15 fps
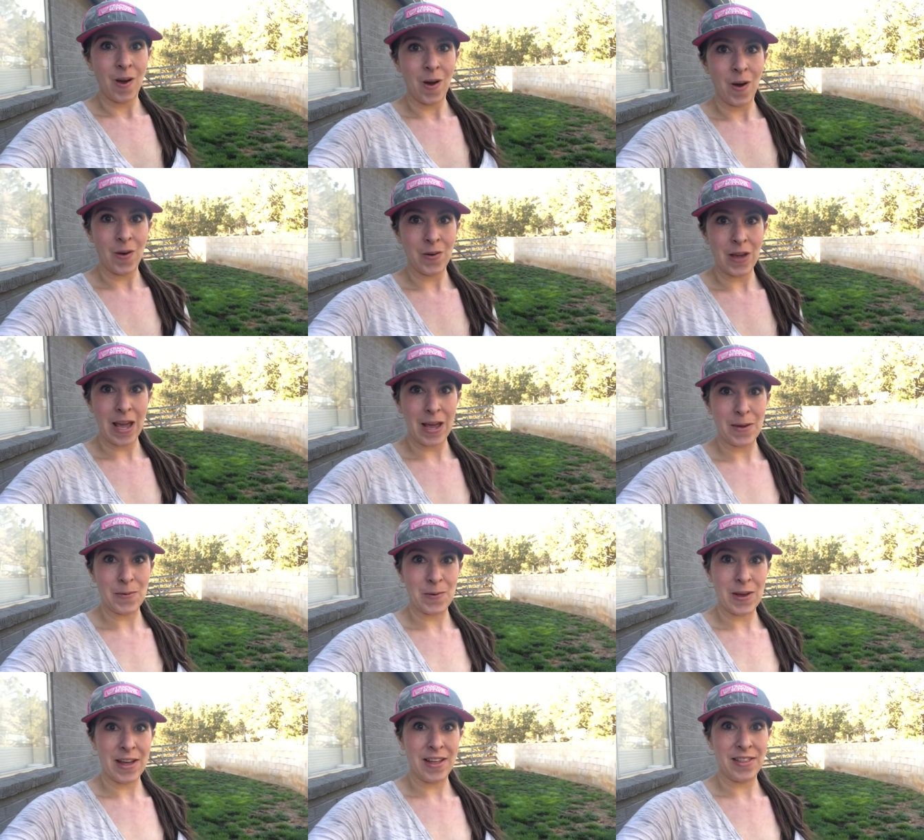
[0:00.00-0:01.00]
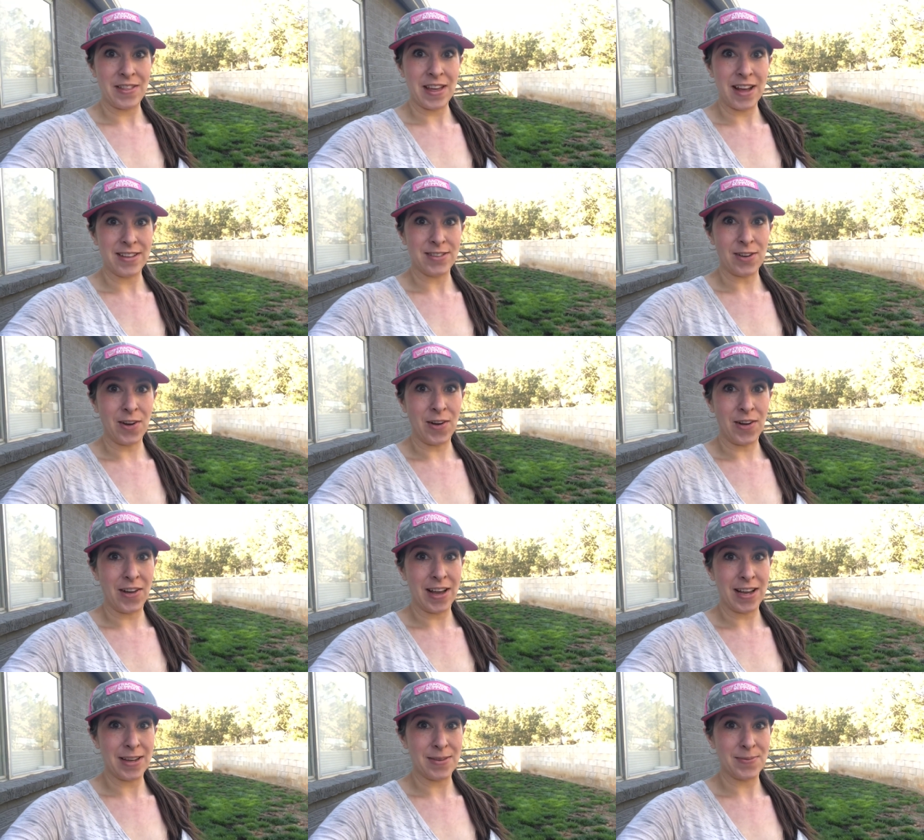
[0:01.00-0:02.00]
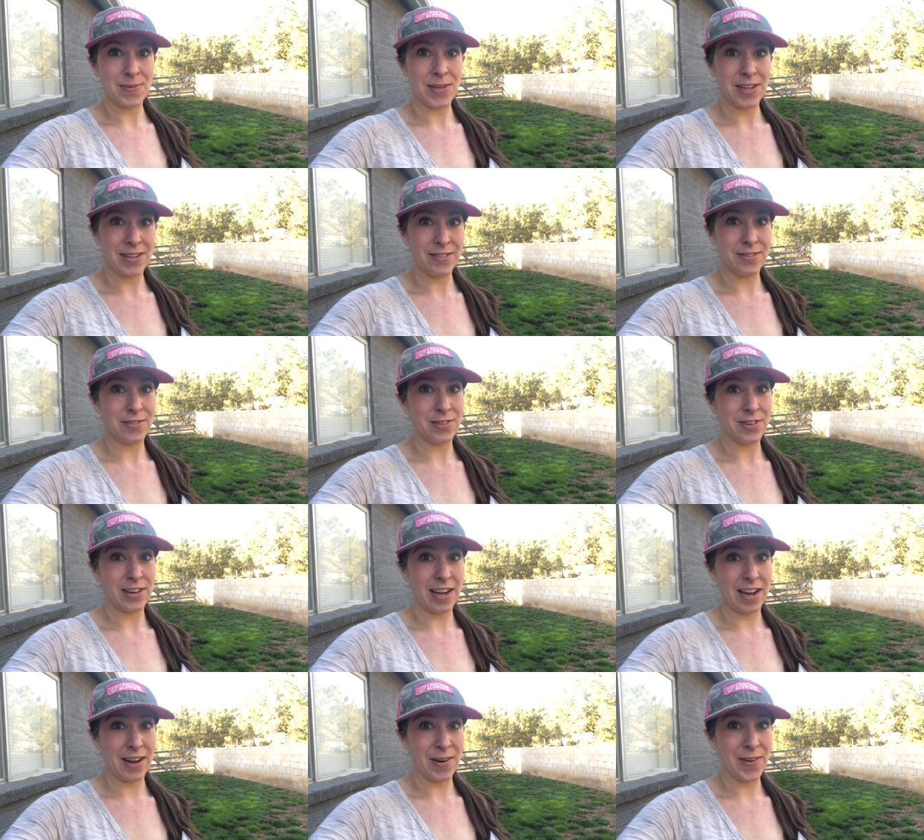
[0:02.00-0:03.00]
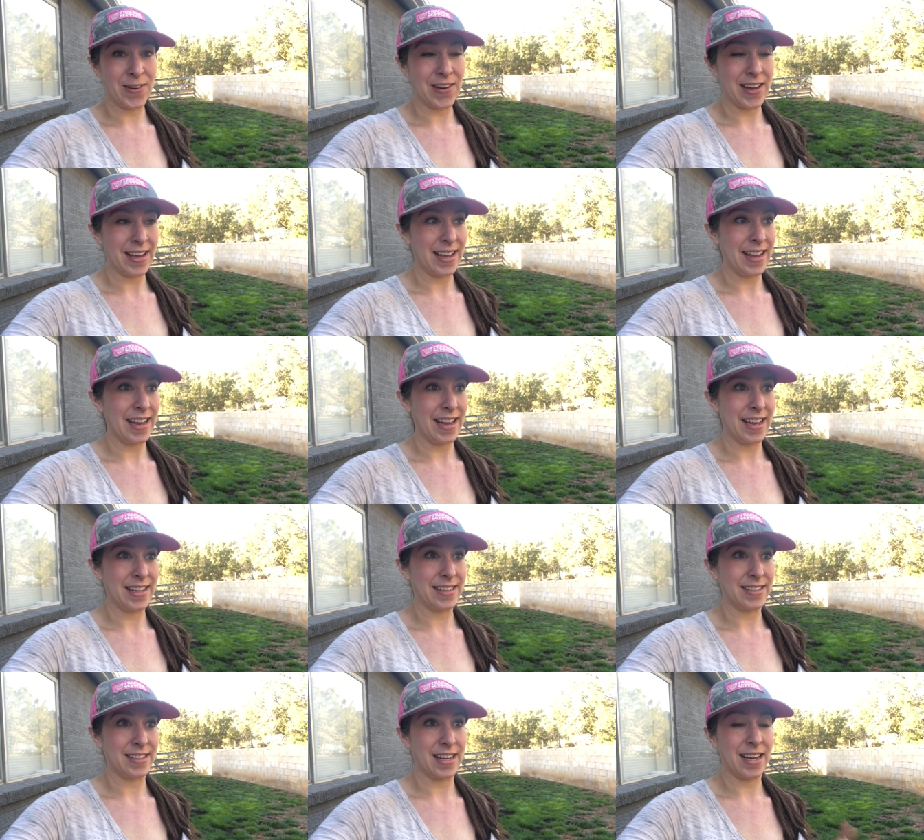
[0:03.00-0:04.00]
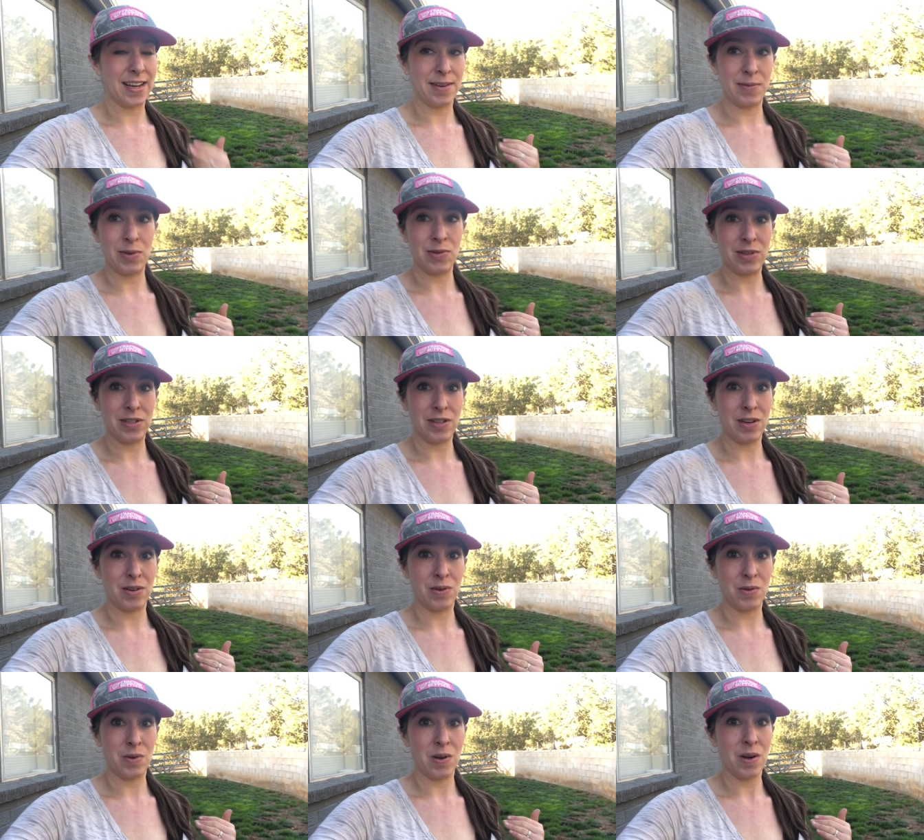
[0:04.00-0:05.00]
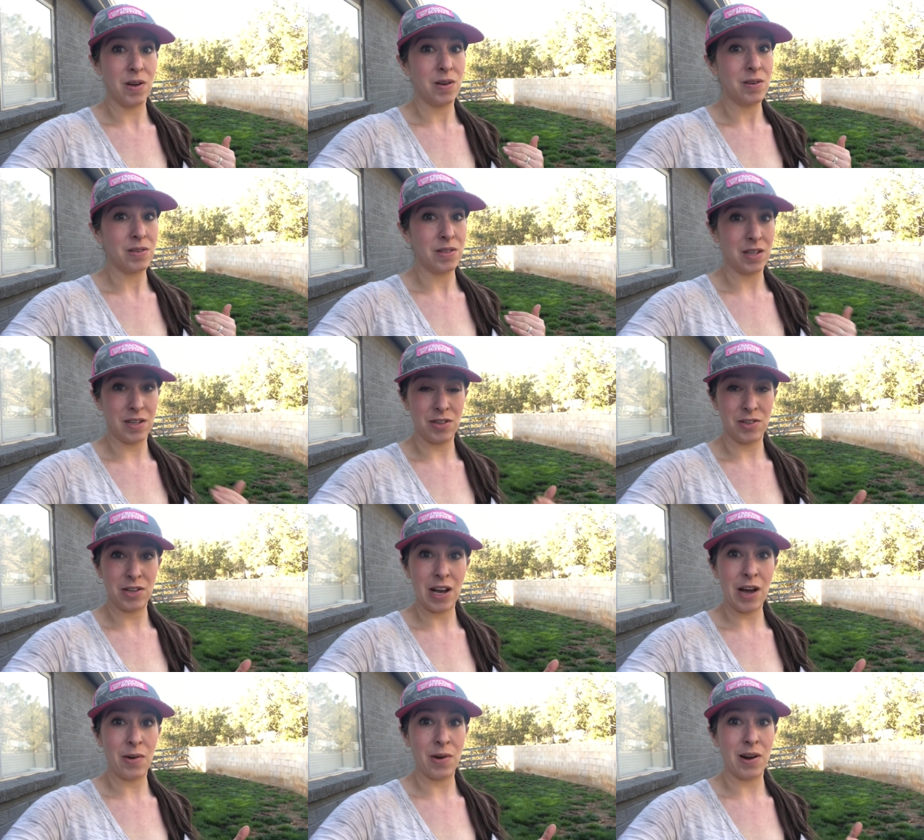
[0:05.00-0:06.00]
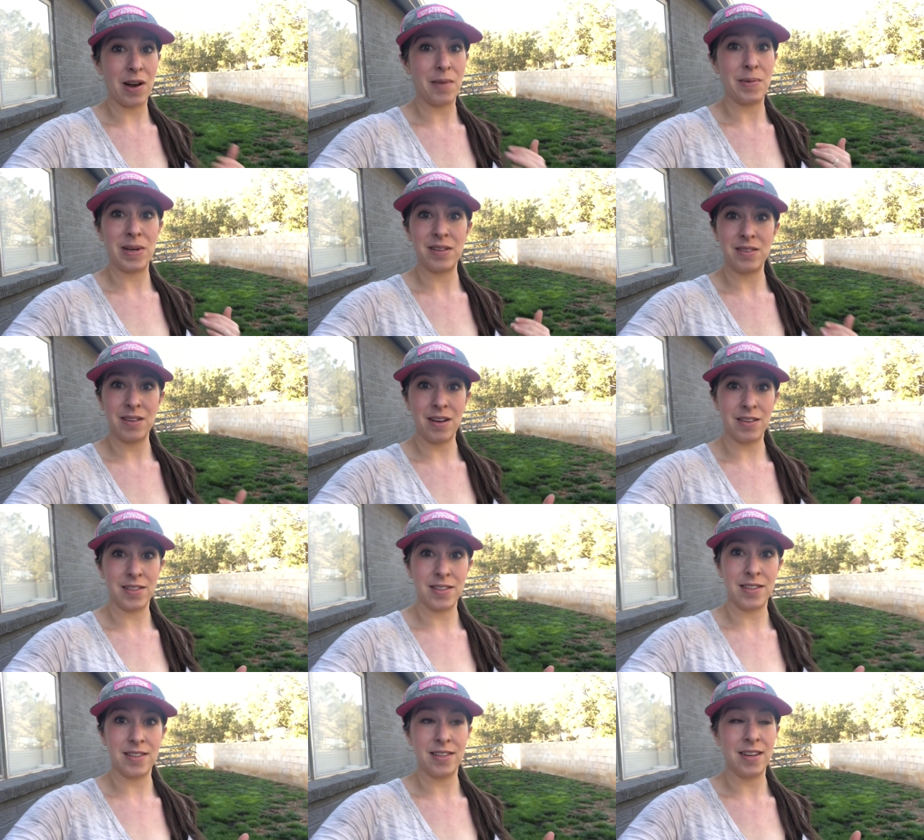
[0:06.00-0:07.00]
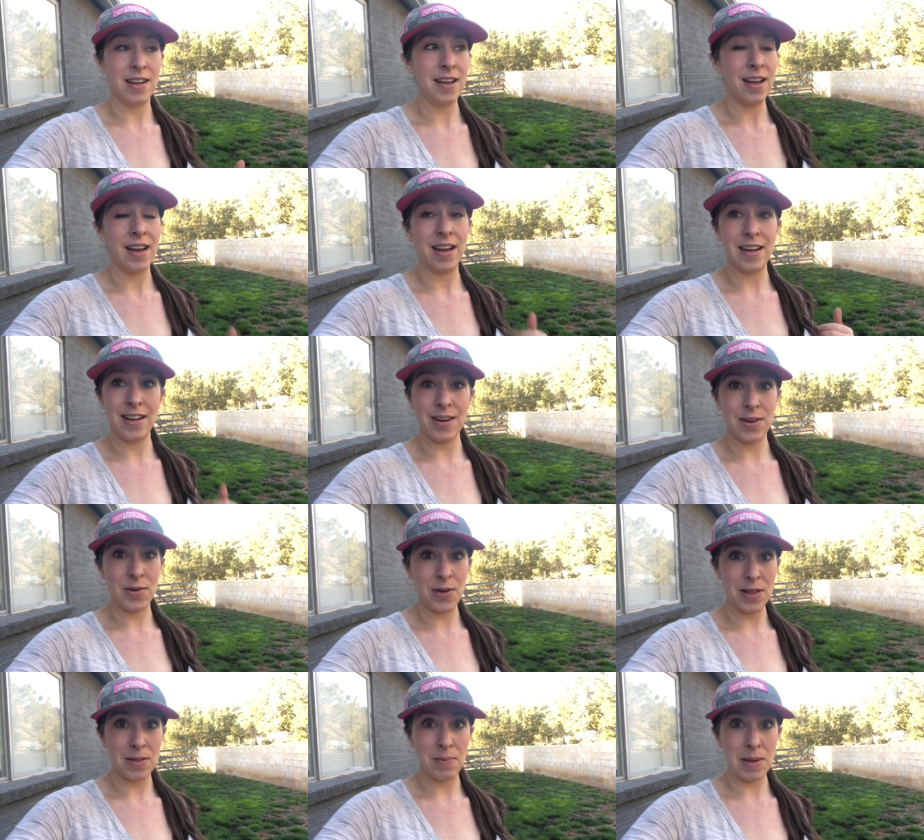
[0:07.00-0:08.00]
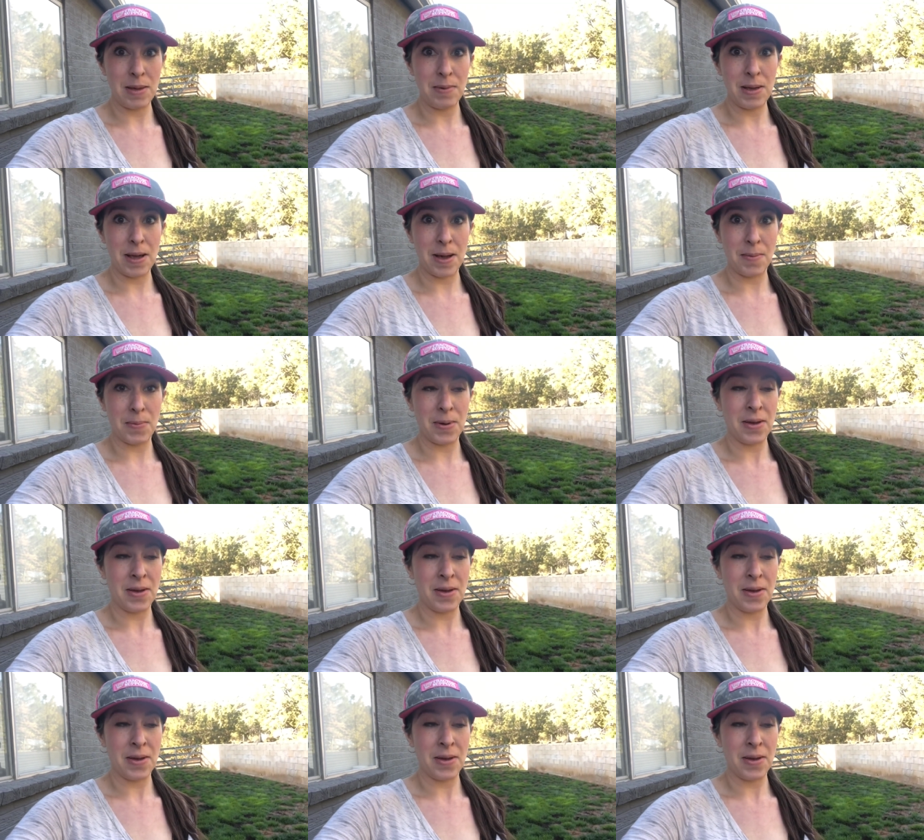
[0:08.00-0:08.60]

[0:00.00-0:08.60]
Okay, well, that's all. I am done for now, and I'm going to go take a shower. I'm exhausted. I gotta go get the baby up